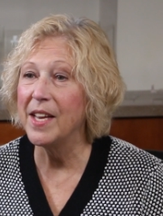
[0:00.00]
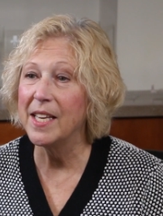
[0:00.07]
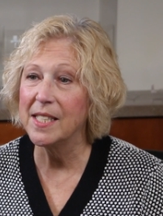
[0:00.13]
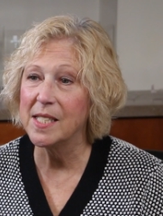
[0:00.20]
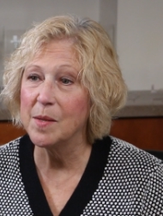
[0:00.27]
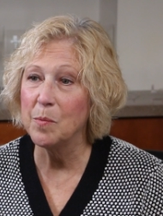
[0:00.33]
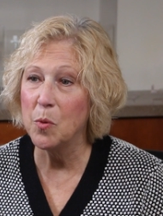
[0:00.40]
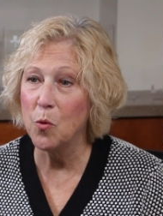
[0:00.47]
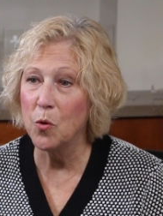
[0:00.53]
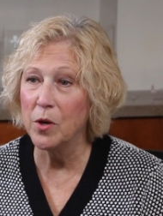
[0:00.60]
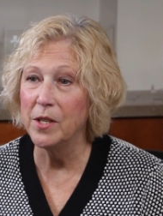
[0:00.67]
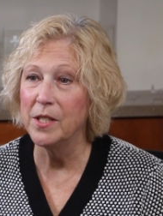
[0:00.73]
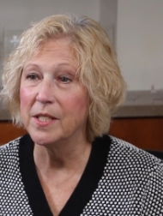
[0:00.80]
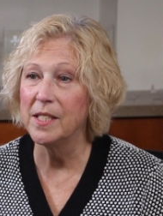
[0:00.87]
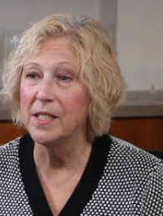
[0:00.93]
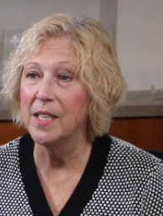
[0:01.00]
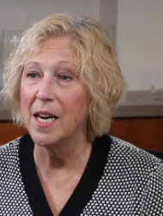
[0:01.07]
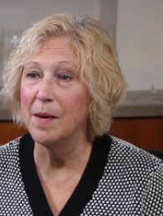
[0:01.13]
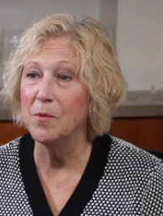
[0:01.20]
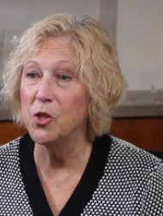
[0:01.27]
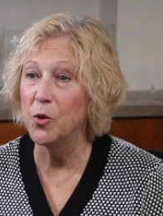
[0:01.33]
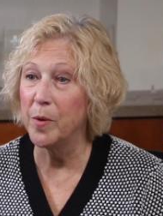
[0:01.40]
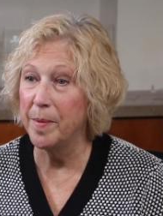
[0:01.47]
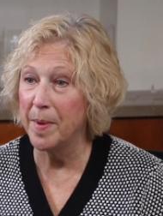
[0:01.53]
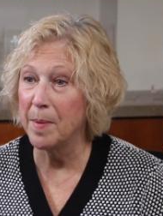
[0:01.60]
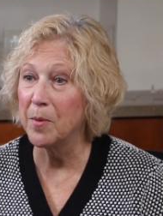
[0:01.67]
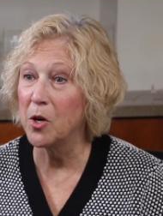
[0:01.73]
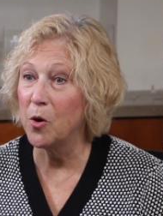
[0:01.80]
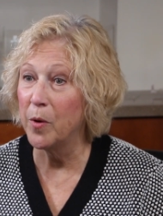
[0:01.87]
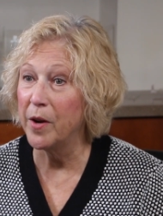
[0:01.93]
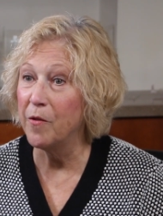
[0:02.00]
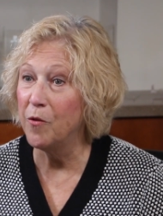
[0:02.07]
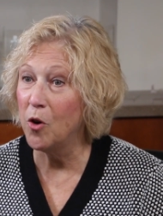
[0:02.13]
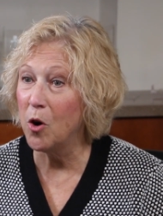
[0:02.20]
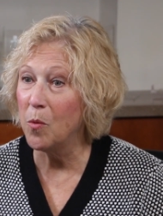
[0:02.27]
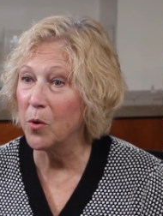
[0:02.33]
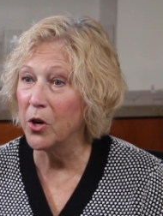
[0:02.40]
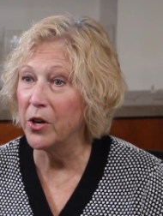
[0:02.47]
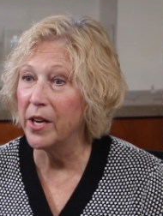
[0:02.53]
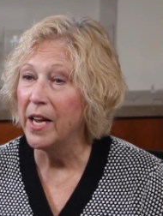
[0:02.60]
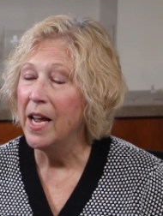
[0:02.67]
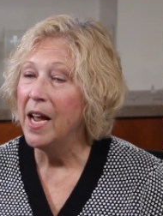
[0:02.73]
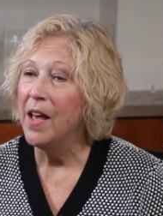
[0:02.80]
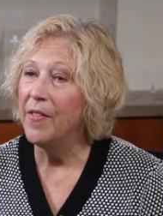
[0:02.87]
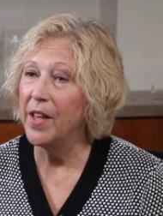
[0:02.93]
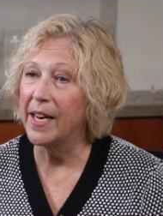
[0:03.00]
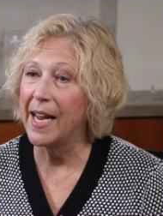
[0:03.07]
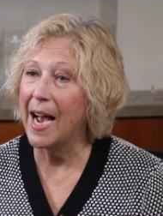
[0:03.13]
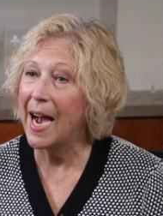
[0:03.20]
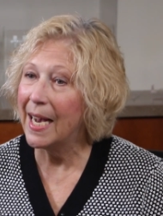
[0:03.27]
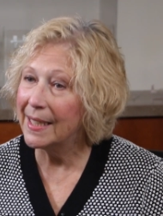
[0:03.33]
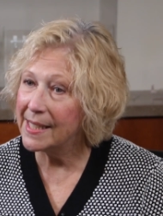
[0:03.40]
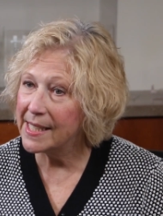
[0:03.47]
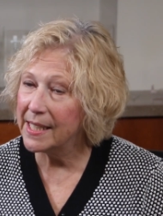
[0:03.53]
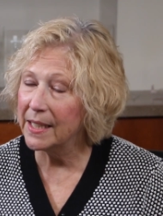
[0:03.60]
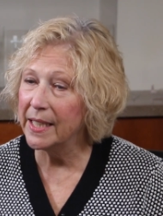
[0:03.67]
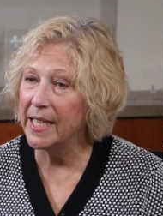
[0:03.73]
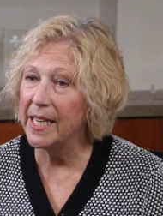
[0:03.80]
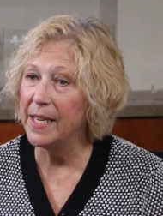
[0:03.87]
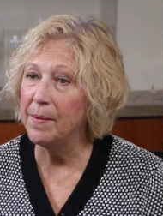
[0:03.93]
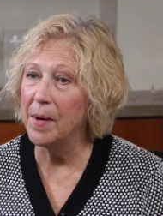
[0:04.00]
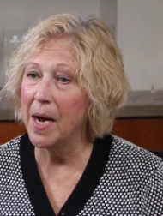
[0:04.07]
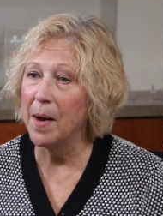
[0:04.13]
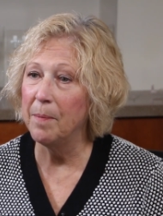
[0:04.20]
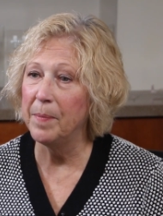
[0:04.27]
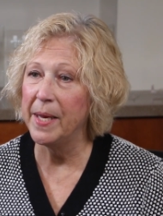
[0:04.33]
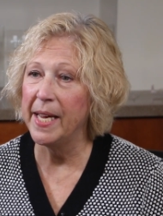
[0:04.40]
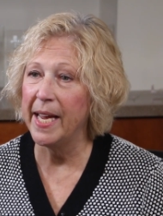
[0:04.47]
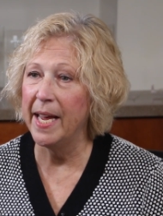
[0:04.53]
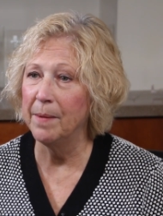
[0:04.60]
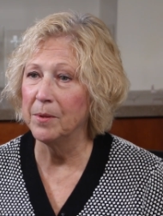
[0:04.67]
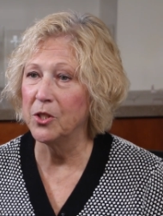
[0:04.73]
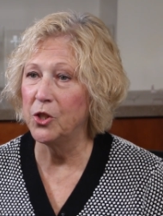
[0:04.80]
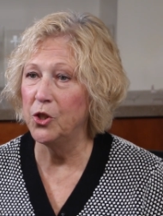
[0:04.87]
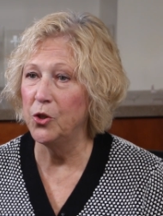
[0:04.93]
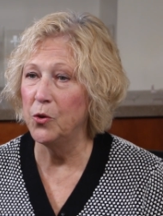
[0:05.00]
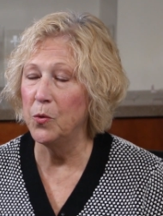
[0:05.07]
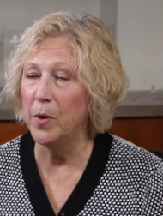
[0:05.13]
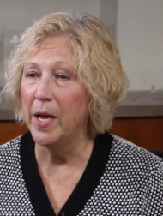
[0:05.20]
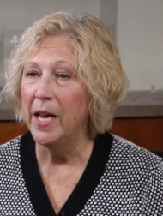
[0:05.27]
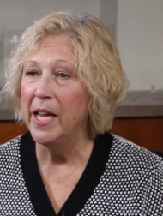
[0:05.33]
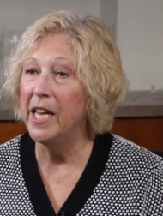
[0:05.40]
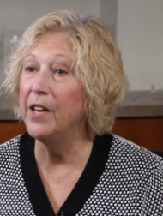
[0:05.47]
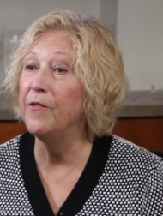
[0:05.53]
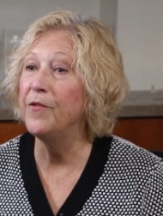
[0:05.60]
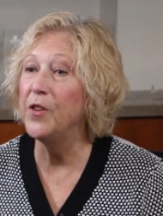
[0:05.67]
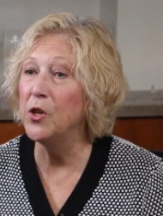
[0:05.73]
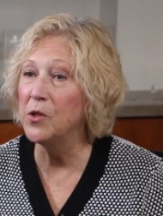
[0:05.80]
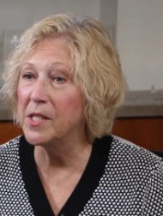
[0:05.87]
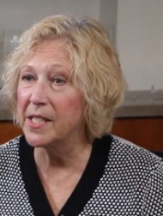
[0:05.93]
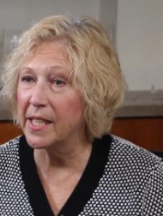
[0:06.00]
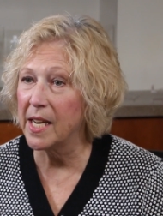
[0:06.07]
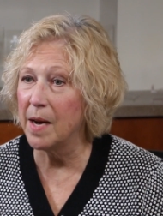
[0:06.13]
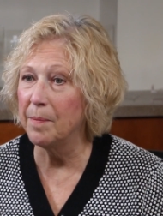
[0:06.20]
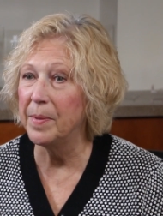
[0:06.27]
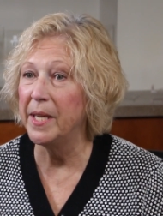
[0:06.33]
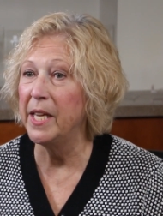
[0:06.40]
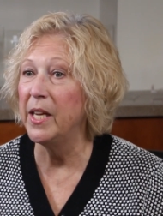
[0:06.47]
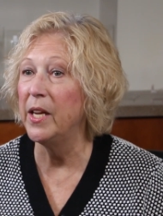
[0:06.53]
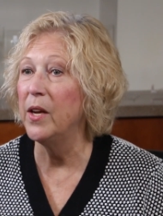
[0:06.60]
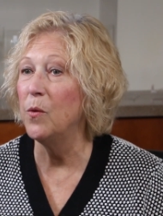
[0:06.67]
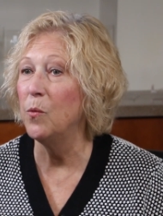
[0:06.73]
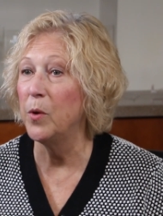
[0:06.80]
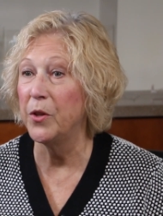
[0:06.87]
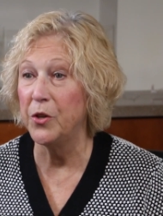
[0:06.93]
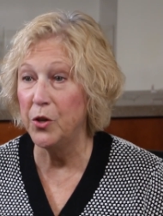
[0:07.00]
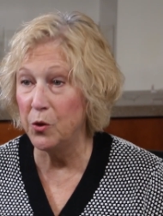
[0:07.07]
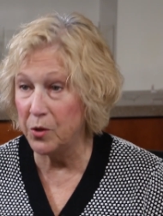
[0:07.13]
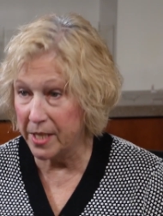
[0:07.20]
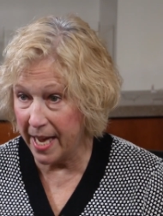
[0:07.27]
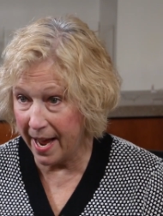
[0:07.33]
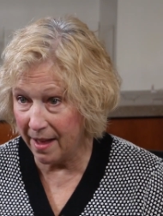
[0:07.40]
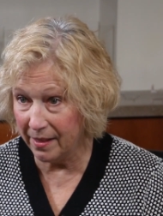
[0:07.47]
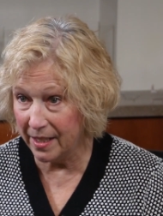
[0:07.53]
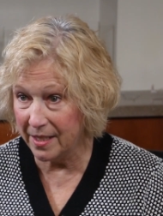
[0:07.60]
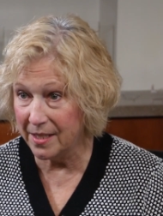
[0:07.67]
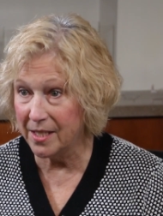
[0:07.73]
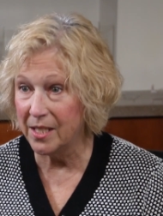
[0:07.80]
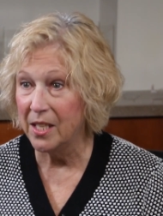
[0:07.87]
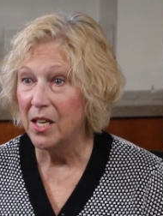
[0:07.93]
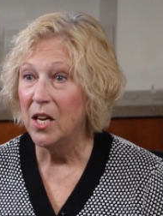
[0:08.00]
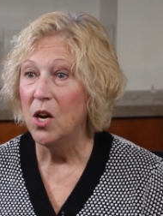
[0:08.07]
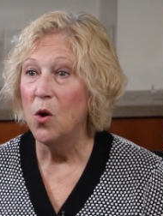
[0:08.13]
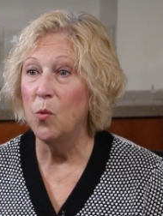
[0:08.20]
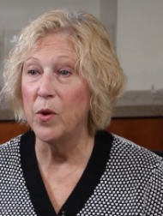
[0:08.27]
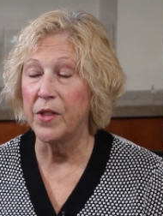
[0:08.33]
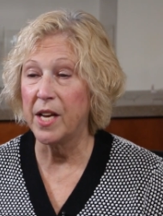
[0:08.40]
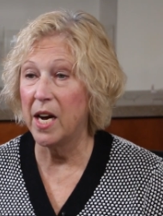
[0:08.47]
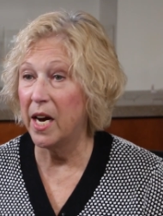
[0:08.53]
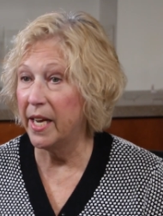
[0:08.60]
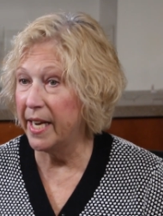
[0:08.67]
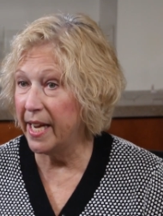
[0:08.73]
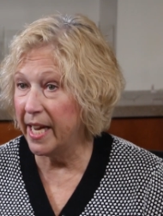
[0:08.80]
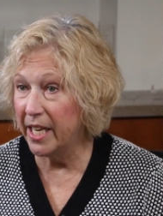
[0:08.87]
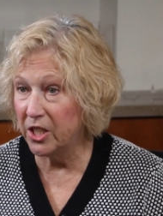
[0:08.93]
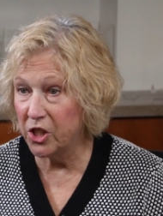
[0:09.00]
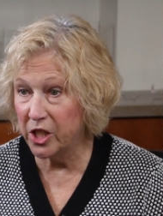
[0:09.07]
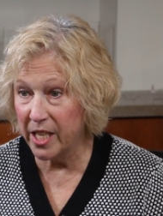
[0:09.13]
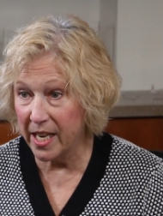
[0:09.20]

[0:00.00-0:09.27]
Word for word: think it's important to remember going forward that constantly being able to infuse the company with new talent, with cutting-edge